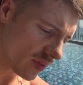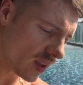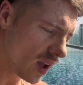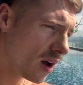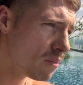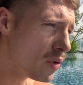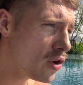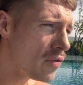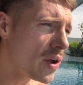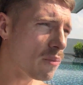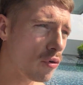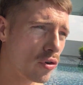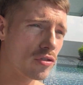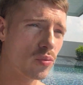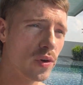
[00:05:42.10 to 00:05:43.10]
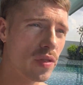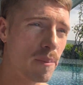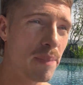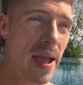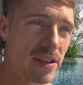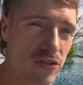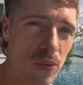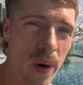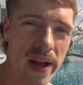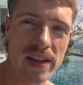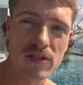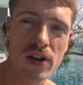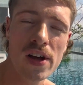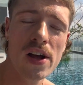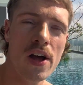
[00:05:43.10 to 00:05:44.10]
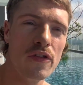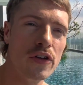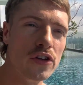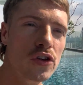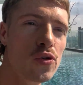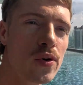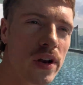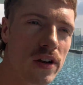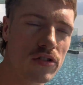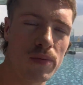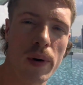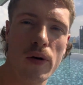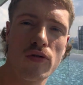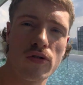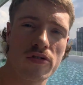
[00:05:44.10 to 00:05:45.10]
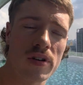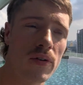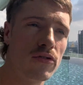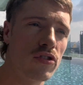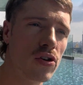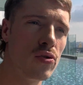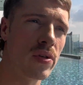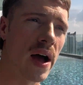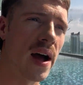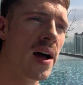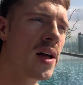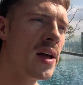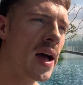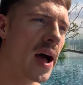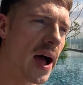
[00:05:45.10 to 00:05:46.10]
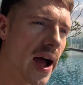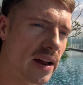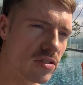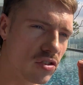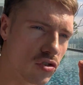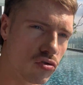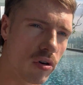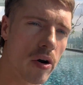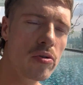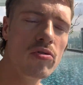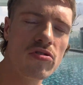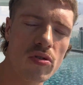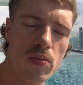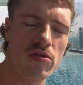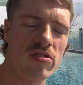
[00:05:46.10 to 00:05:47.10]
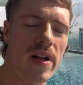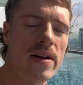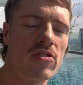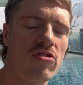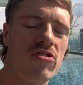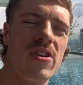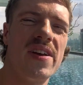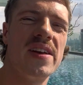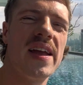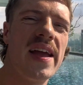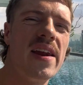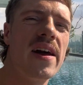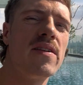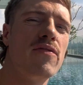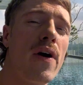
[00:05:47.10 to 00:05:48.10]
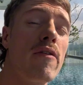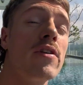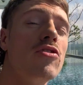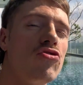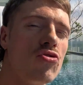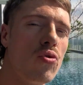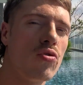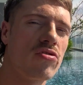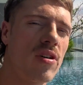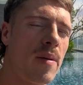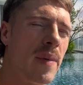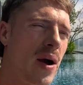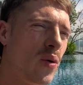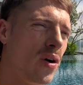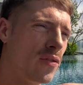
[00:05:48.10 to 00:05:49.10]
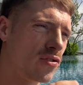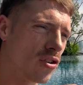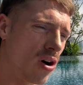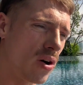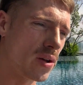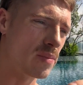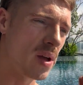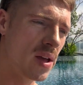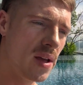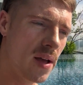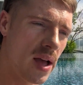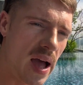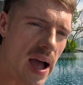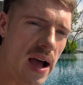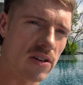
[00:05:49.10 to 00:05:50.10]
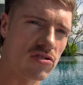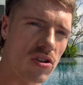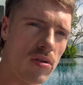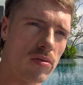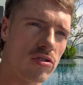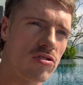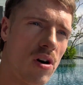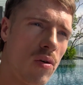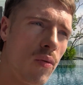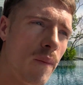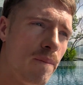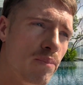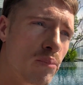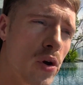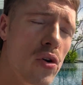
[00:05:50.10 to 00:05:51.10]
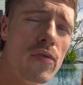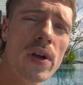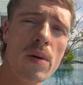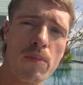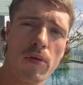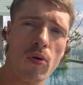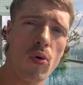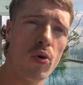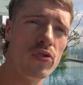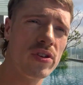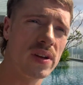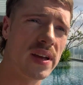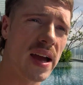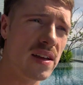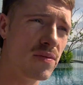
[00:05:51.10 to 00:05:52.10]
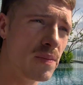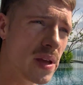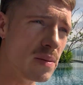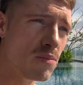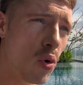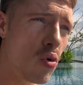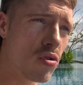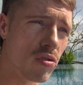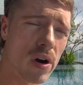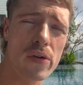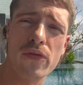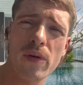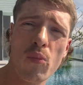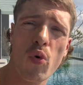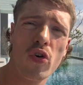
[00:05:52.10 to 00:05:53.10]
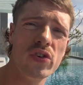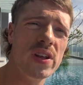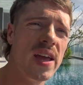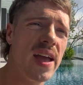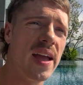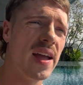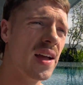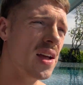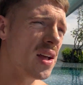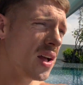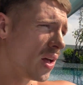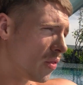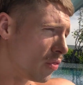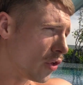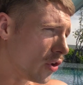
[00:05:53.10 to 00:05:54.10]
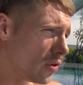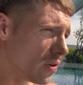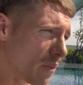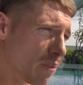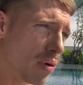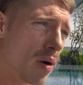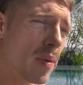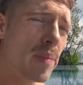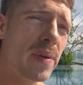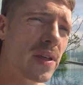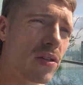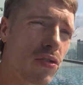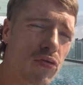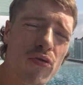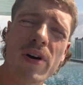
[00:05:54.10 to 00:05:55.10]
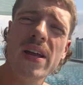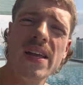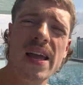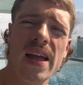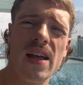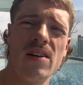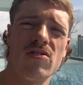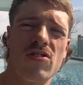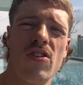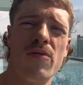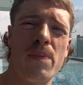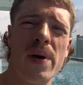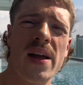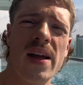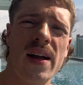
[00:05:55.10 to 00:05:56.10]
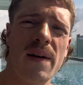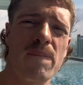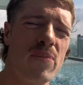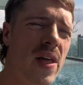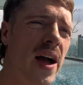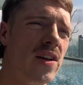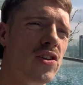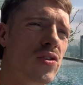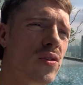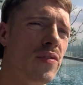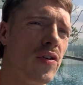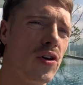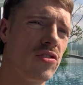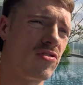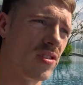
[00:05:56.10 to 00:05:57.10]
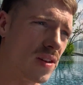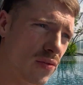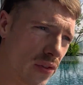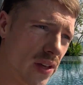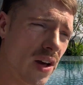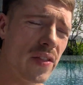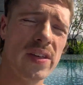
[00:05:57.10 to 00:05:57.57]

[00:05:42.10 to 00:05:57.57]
And moving abroad is one of the best ways that you can expose yourself to that and grow substantially in a very short amount of time as a result. Moving abroad gave me more growth in 1 year than probably 3 years of being at university for the other